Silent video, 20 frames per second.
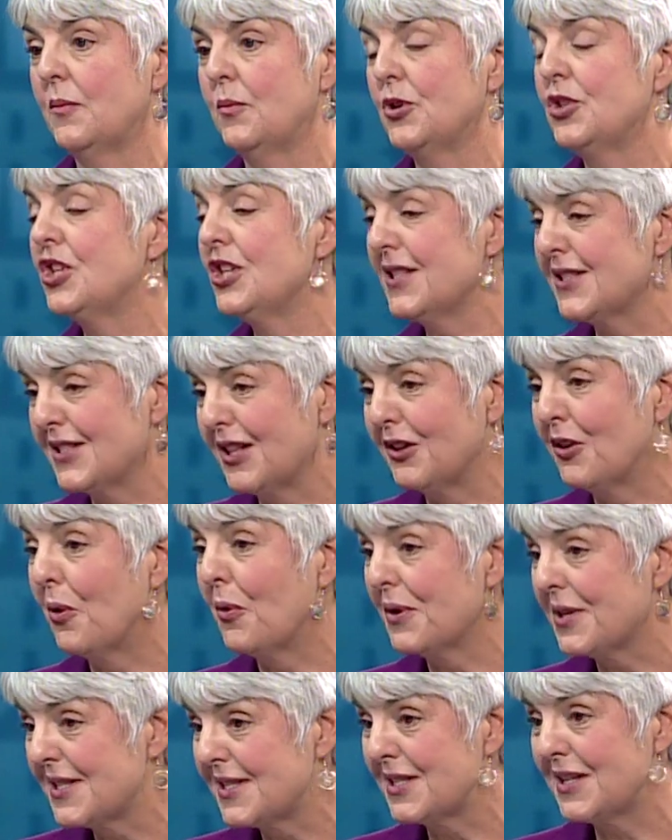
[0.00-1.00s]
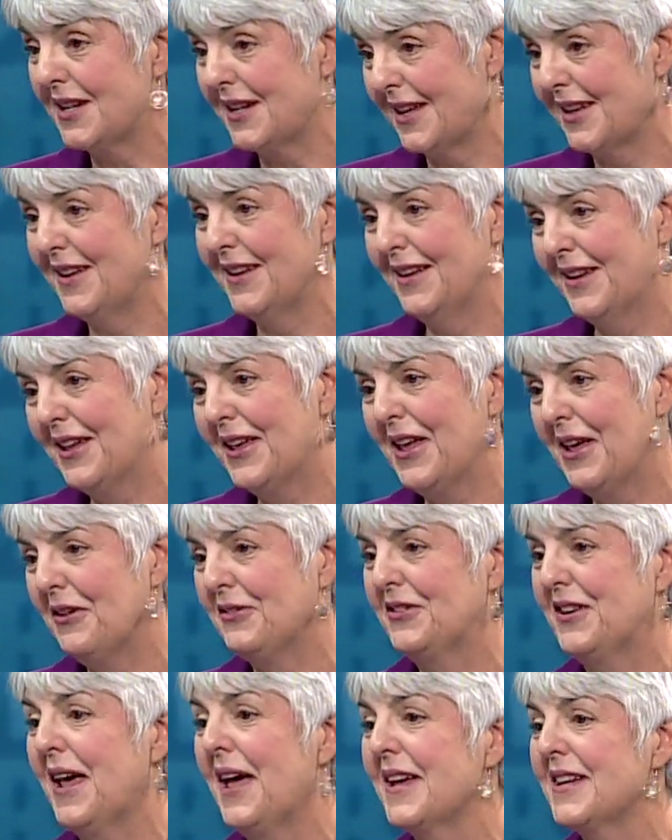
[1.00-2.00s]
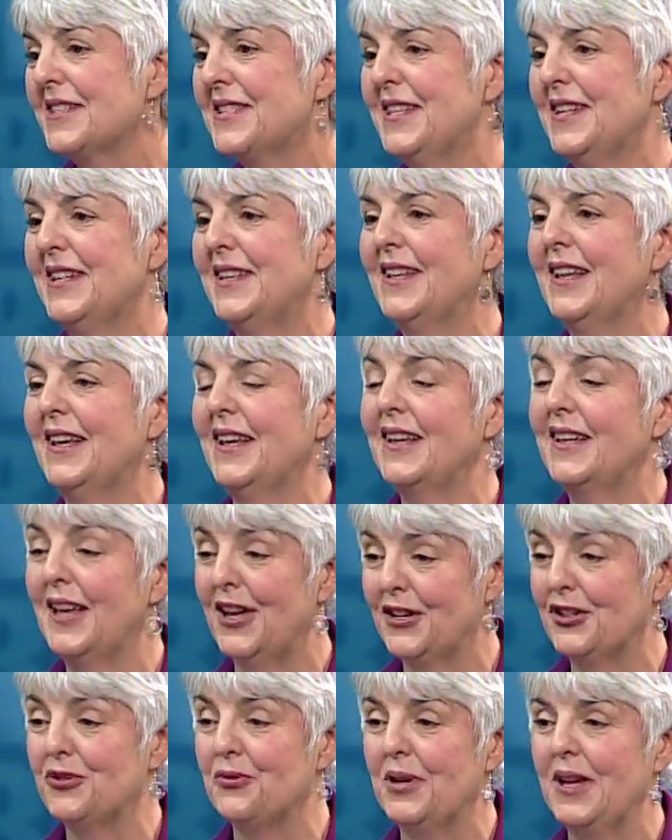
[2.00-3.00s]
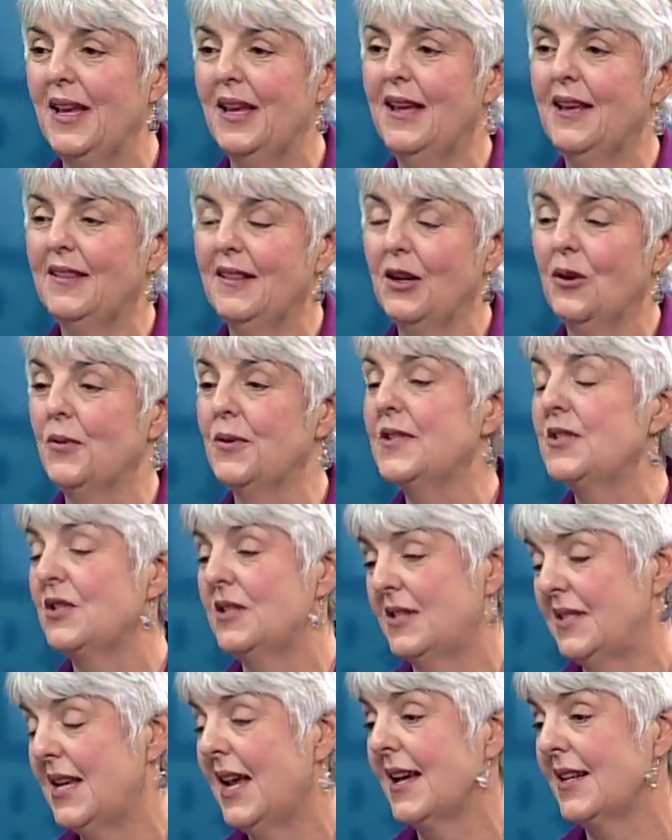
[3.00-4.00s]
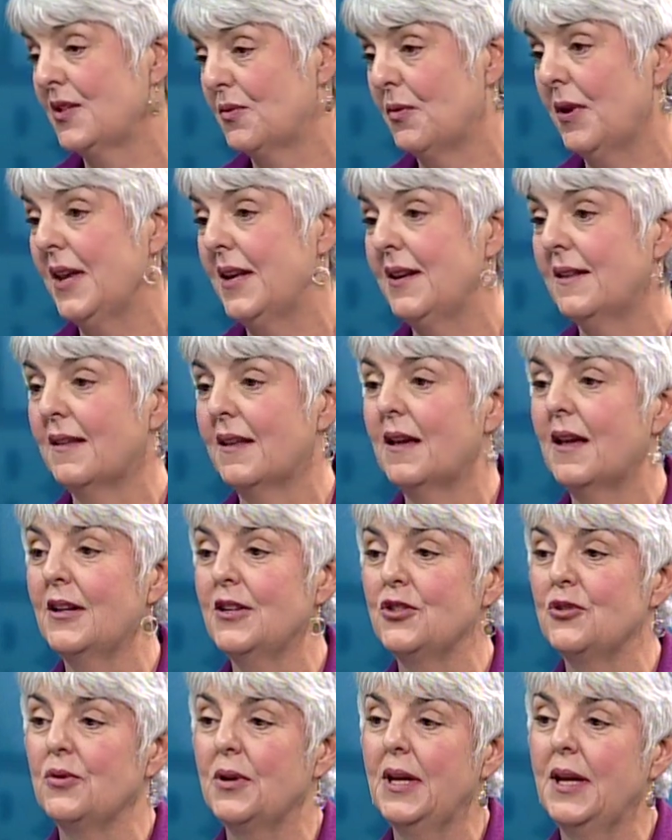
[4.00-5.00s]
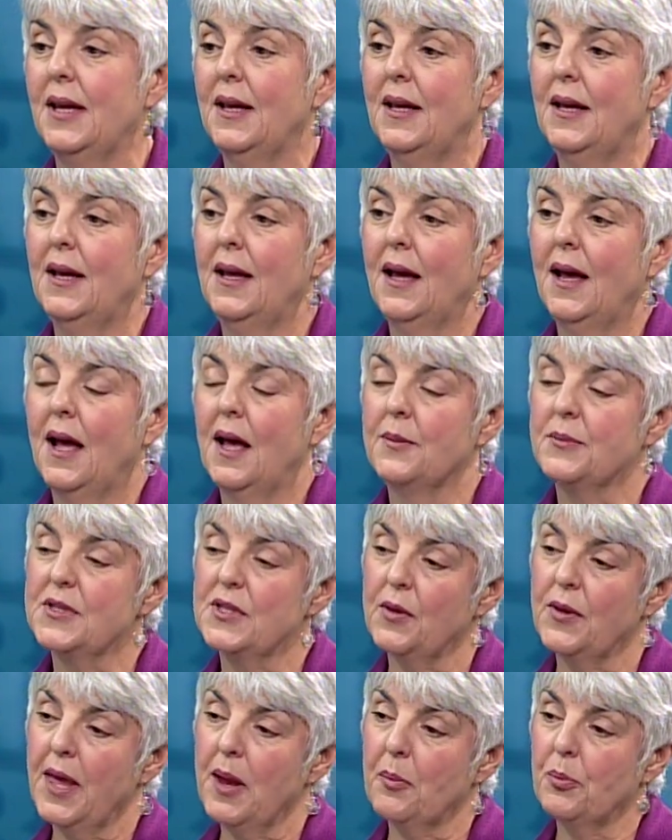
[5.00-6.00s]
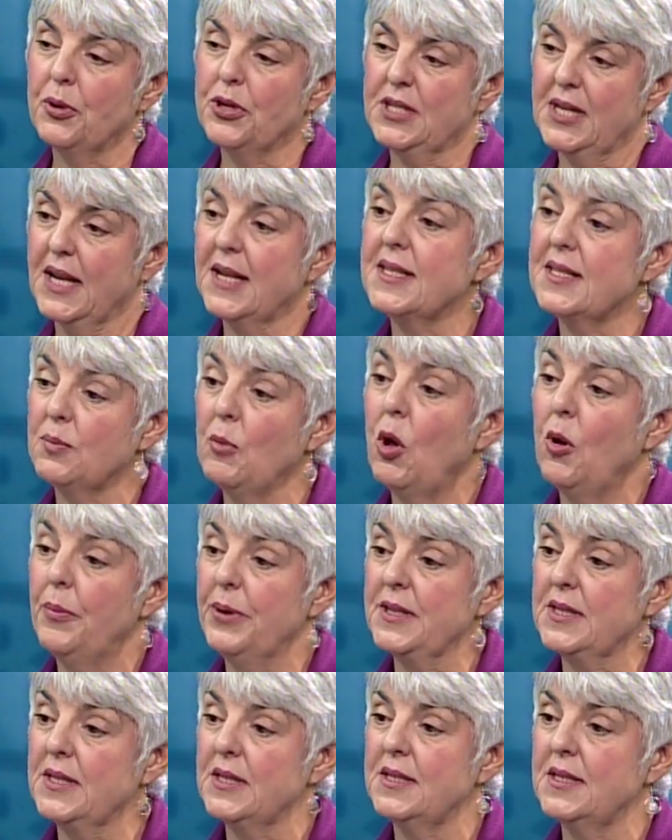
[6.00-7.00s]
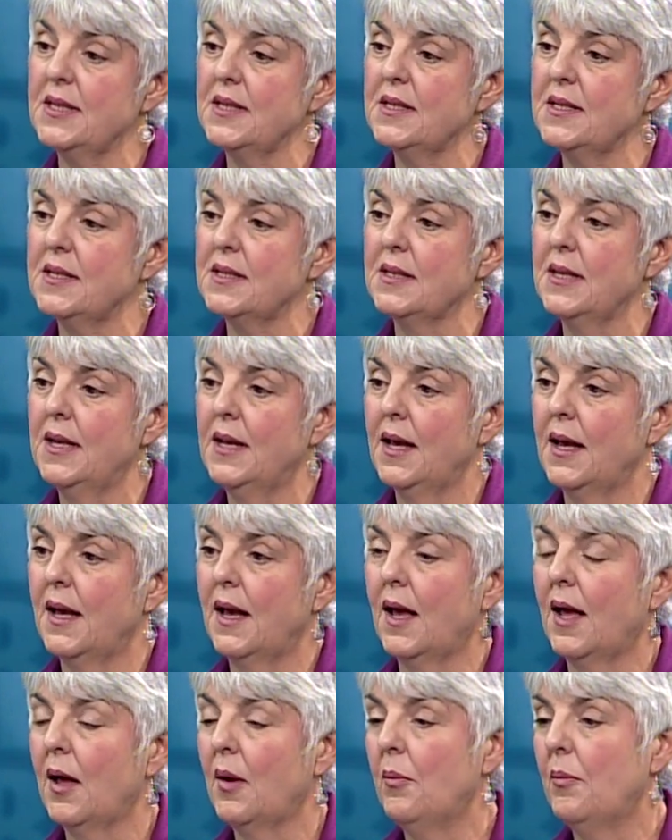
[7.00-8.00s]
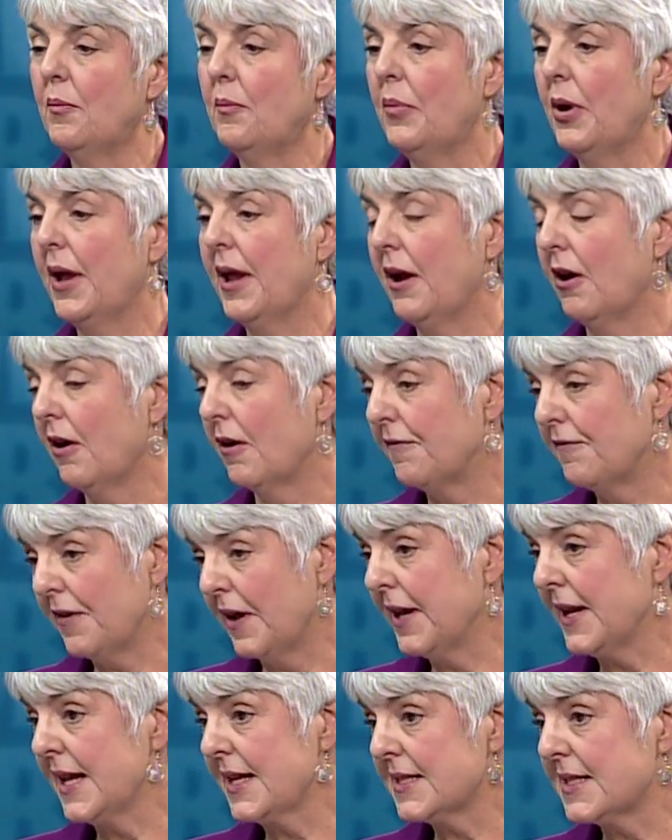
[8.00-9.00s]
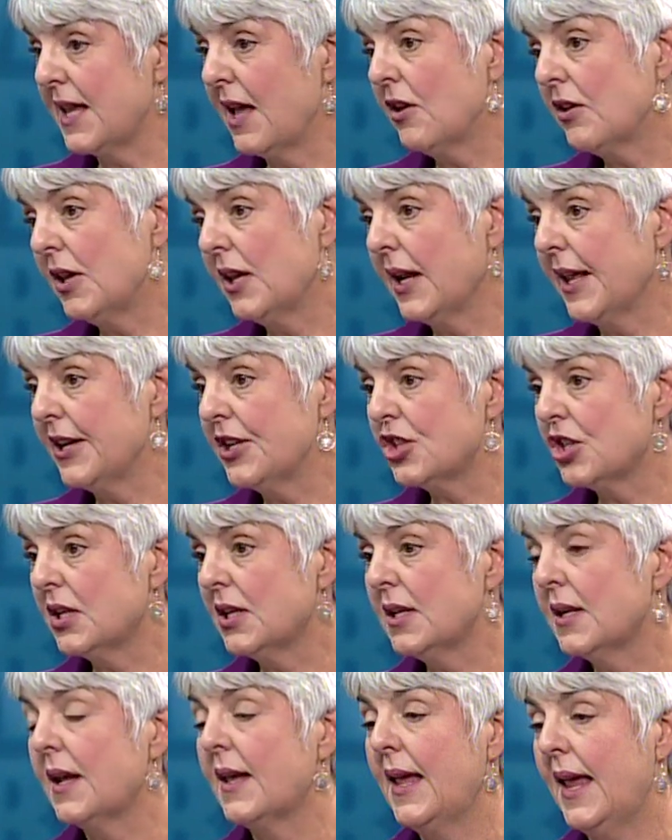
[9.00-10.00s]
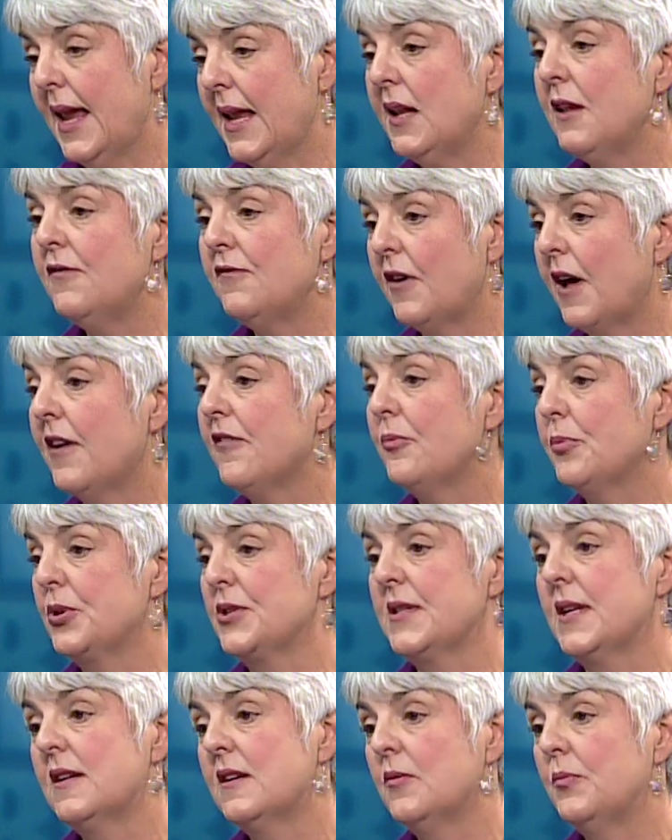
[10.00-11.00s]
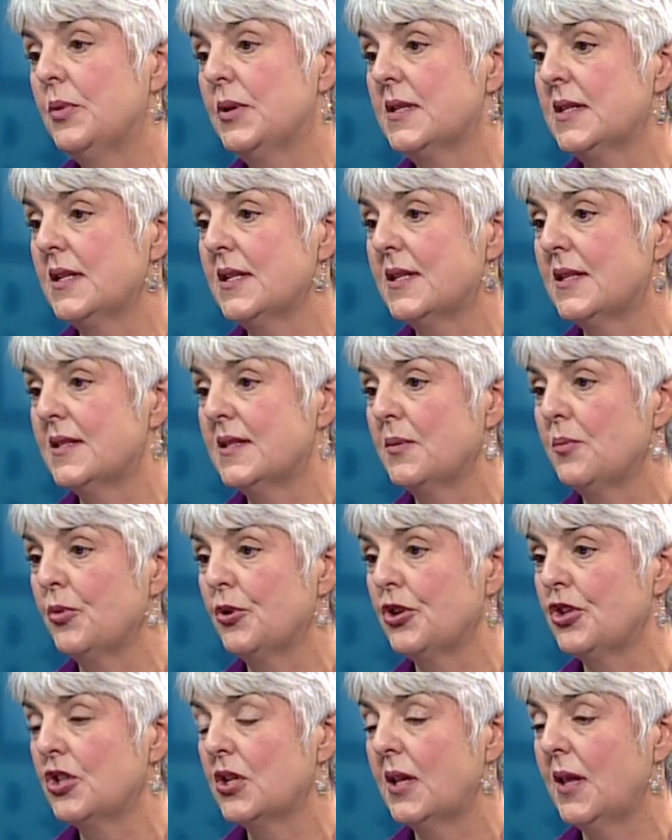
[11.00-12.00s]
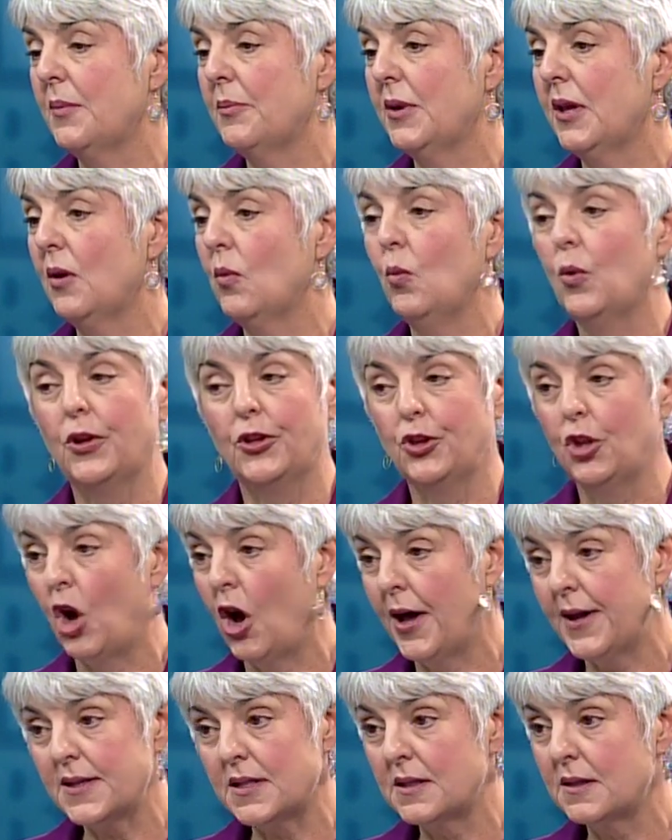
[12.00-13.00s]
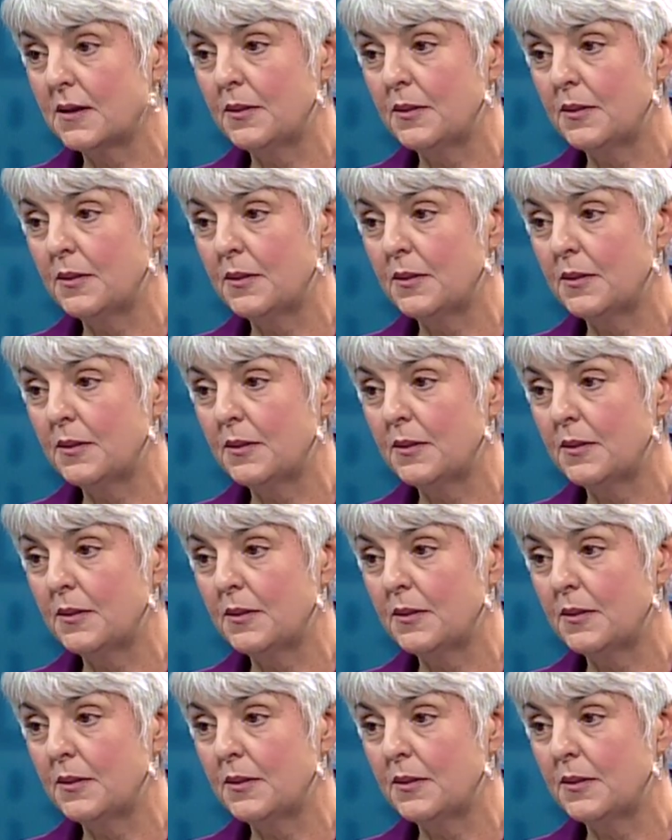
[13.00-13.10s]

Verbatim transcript: which is the lowest health tax in the country, the lowest tax rate in the country. So that protects small businesses. By our finance calculation, 85% of businesses in British Columbia will not